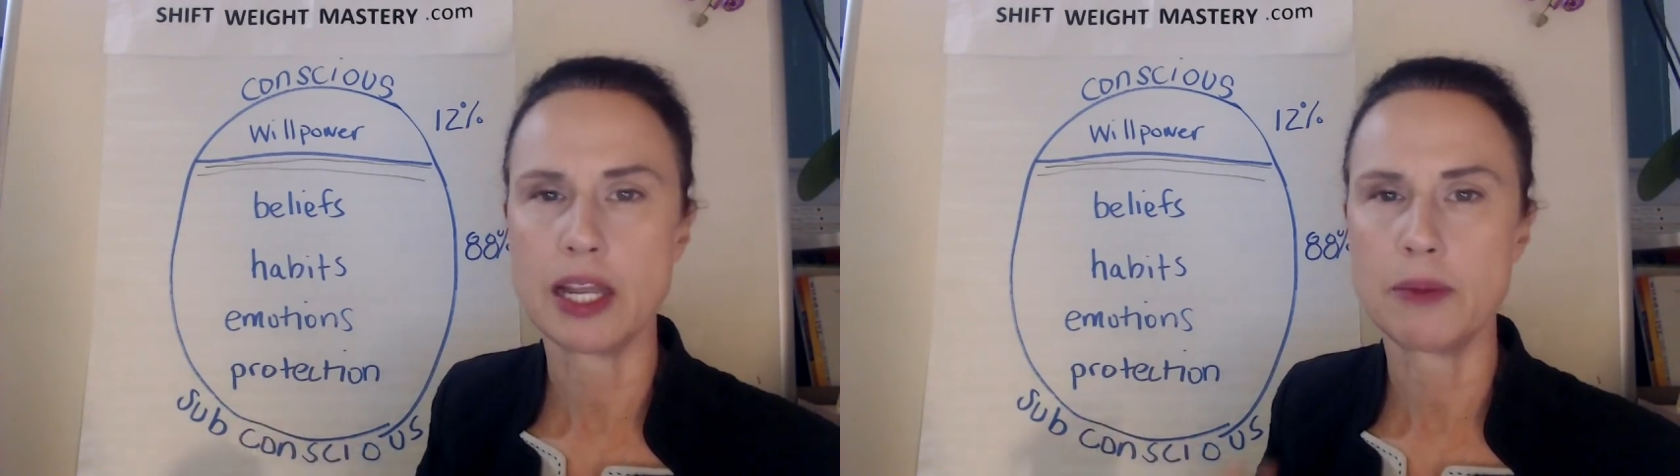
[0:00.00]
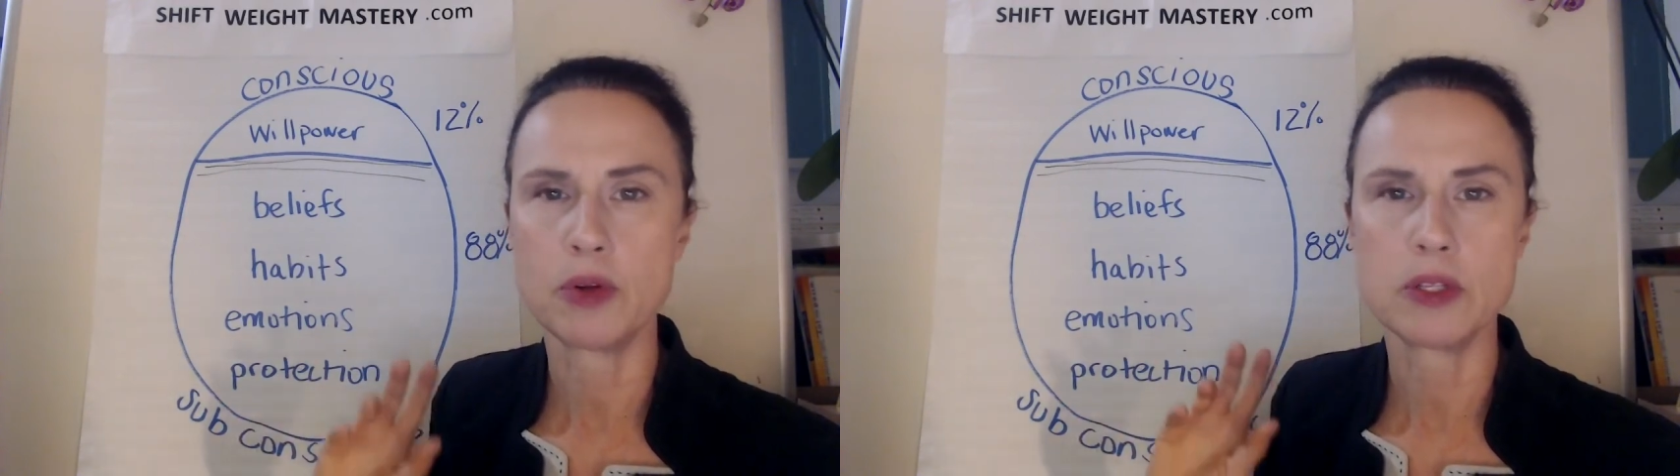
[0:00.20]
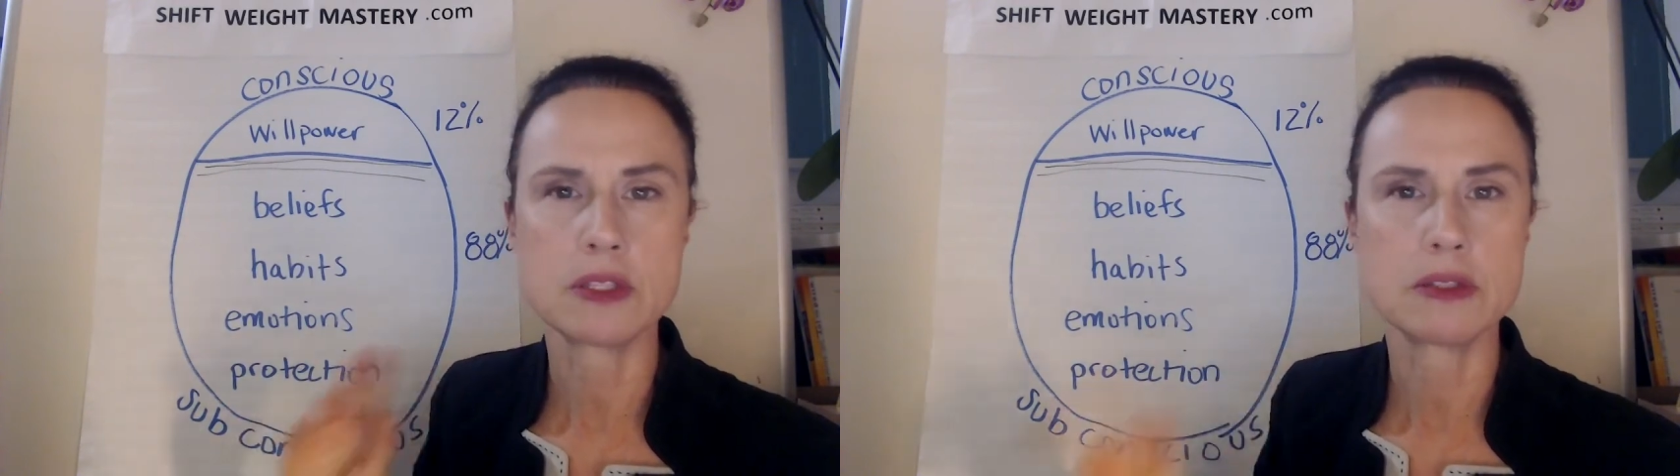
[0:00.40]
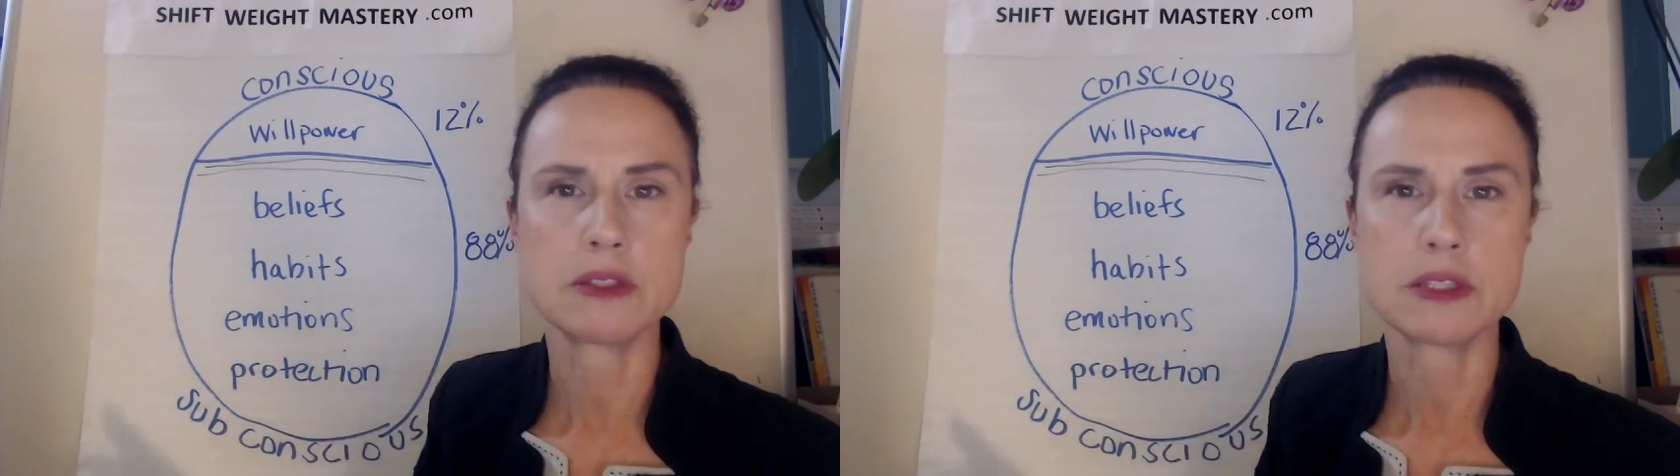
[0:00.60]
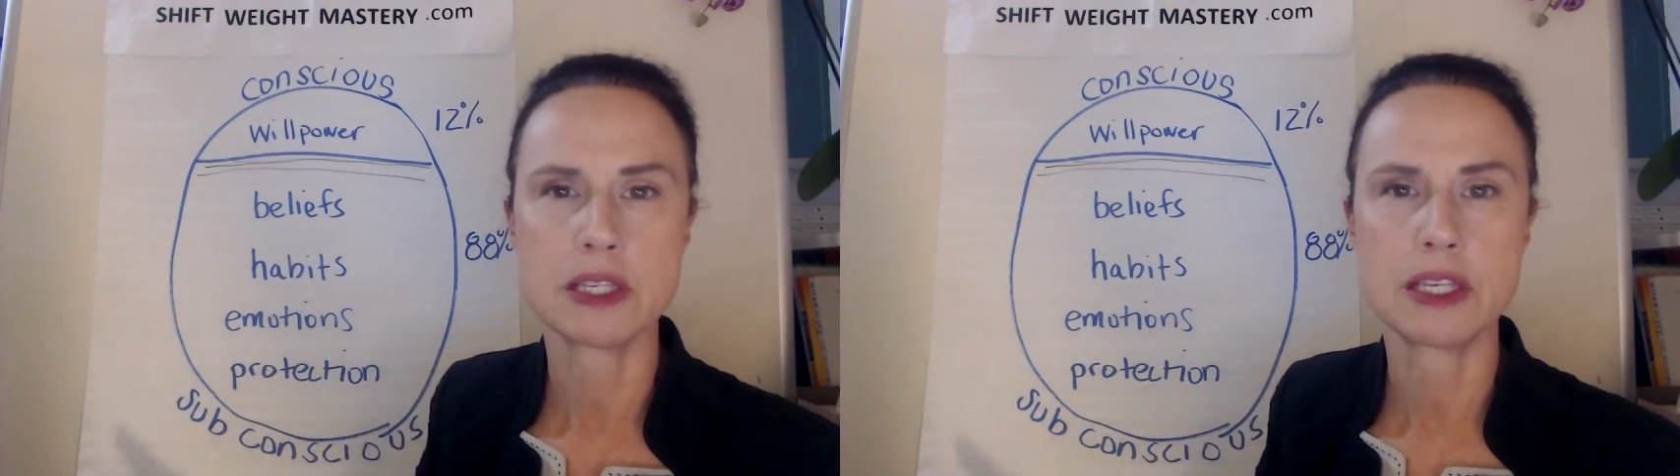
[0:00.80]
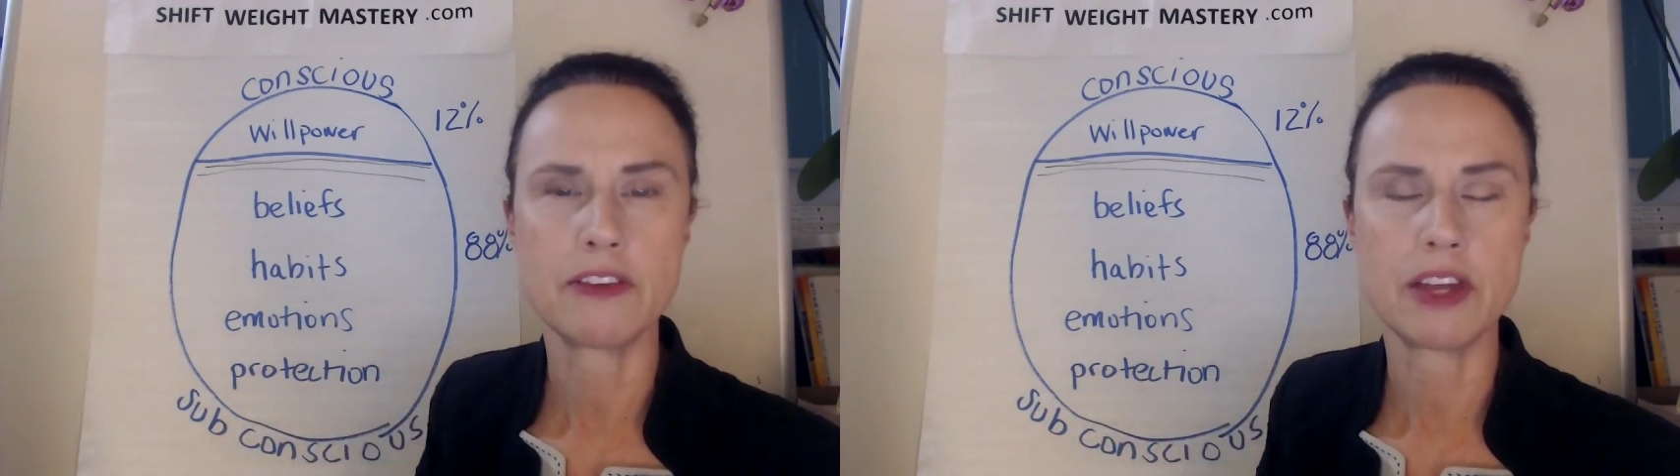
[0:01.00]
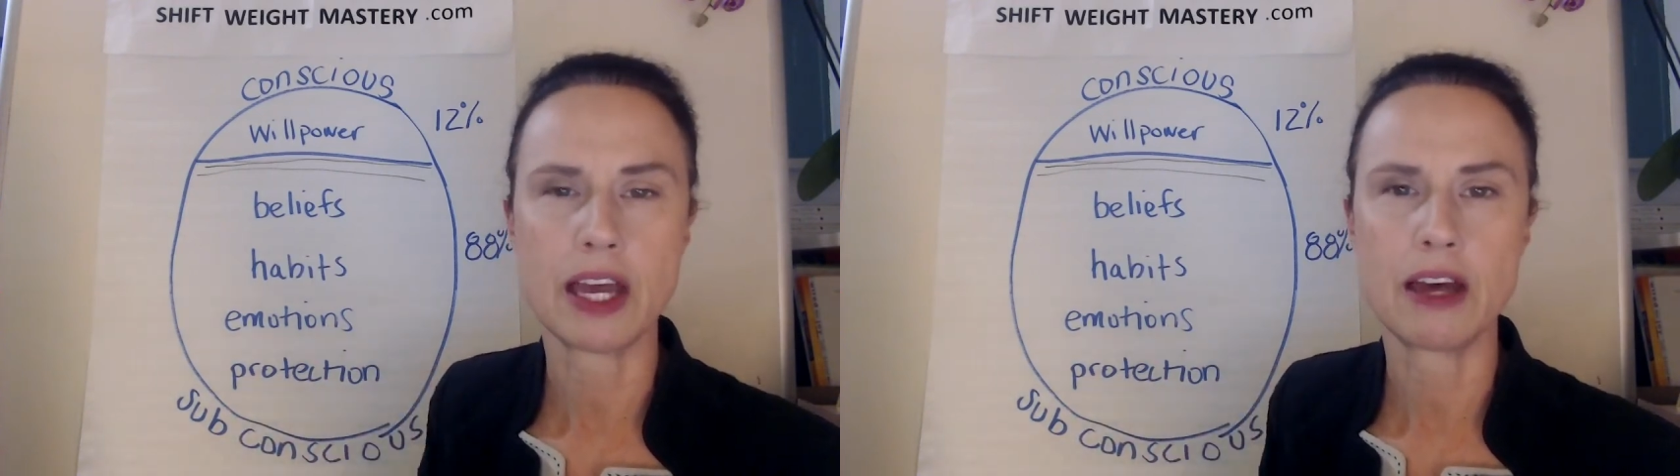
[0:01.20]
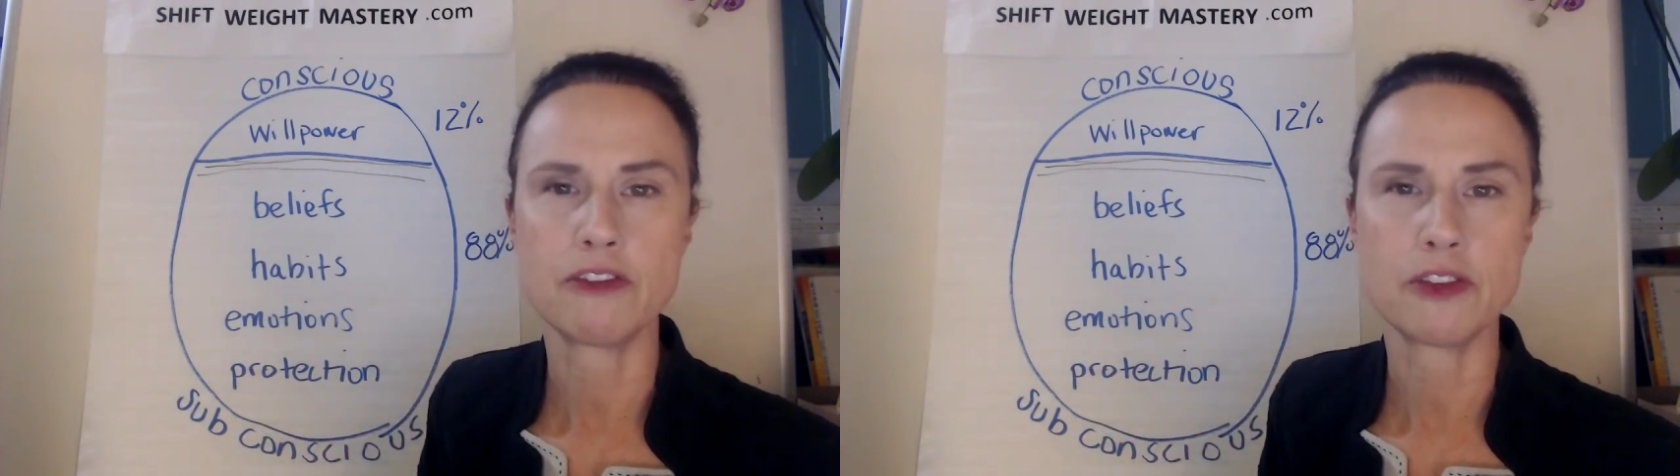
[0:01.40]
I'm always giving
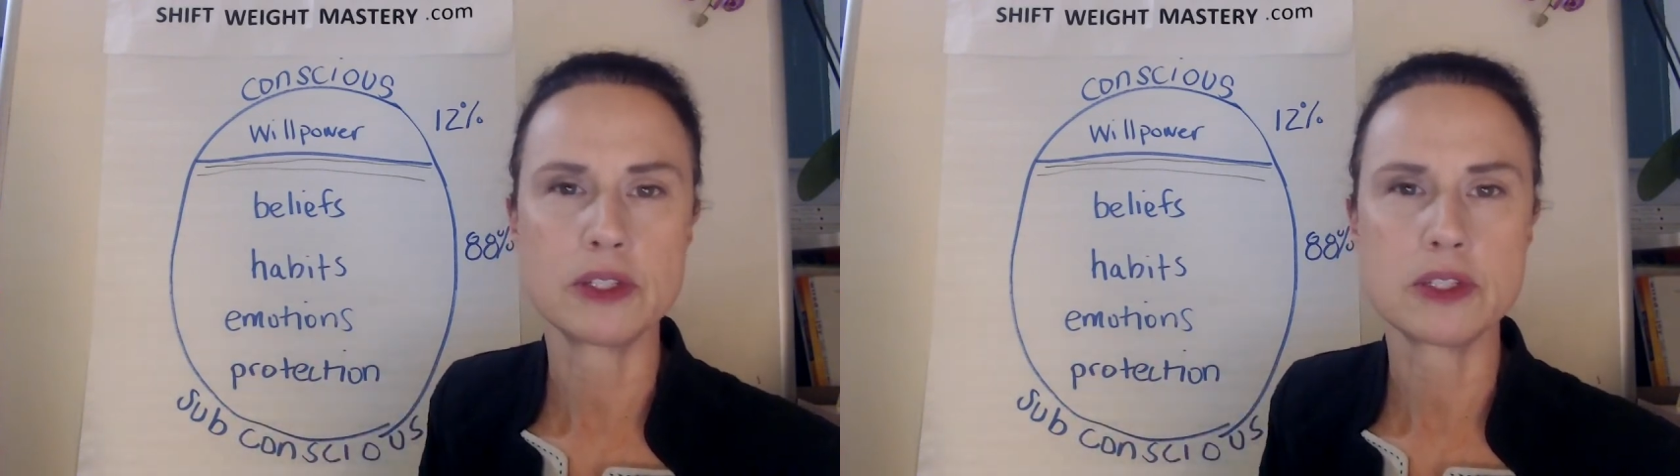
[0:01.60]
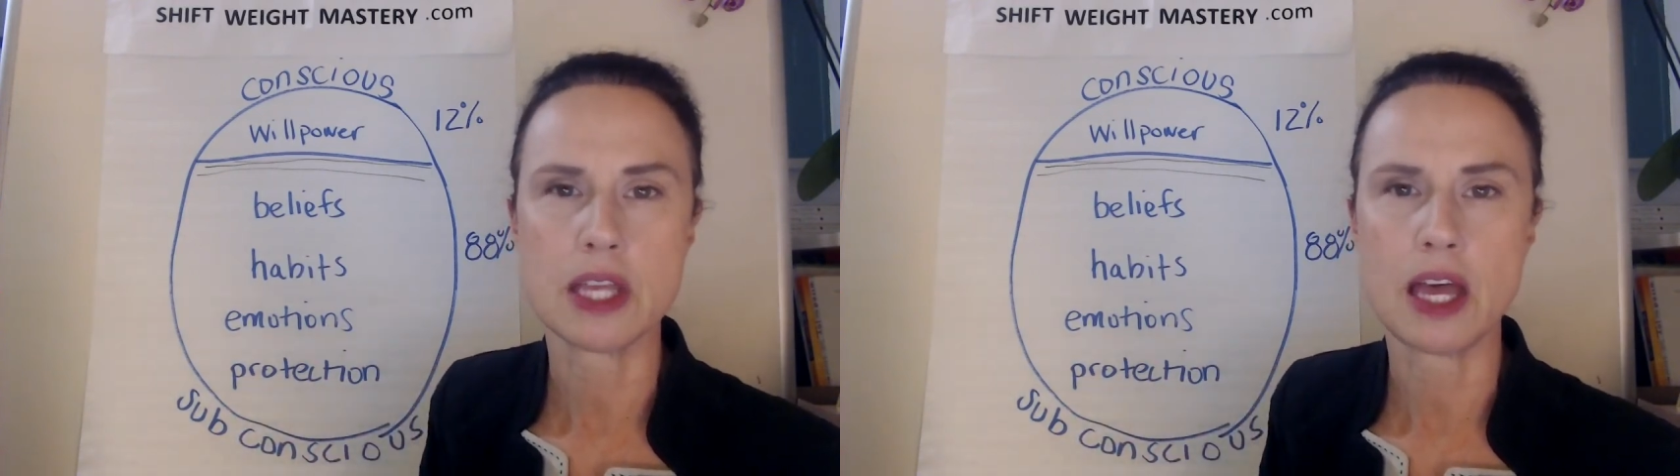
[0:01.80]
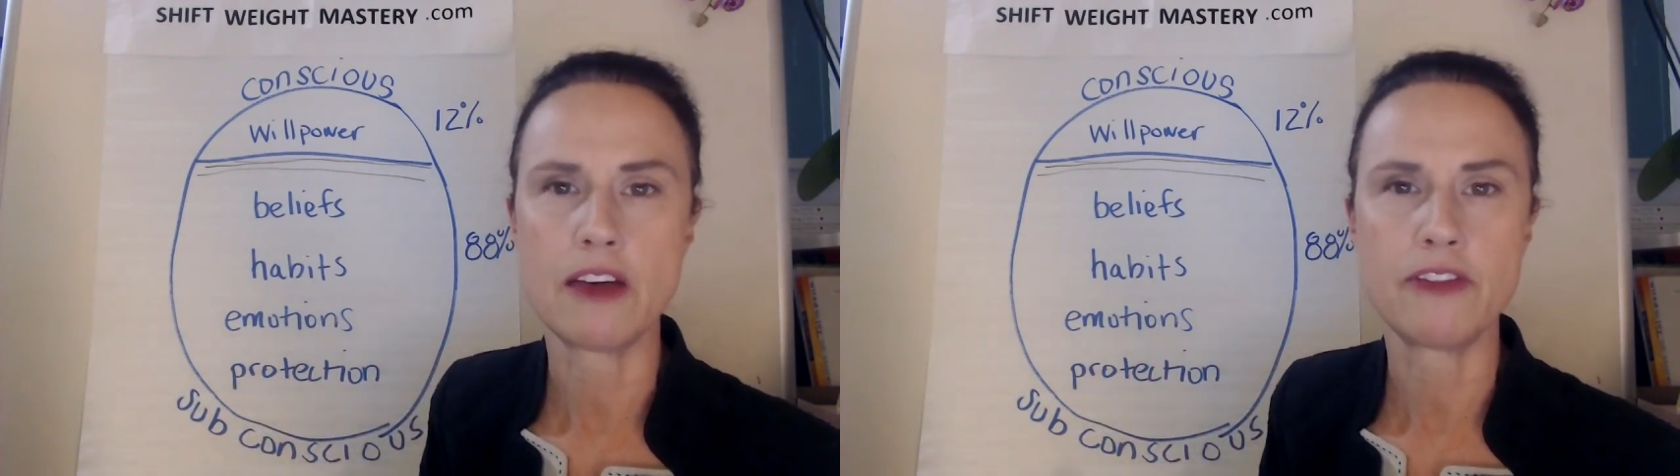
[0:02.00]
out free stuff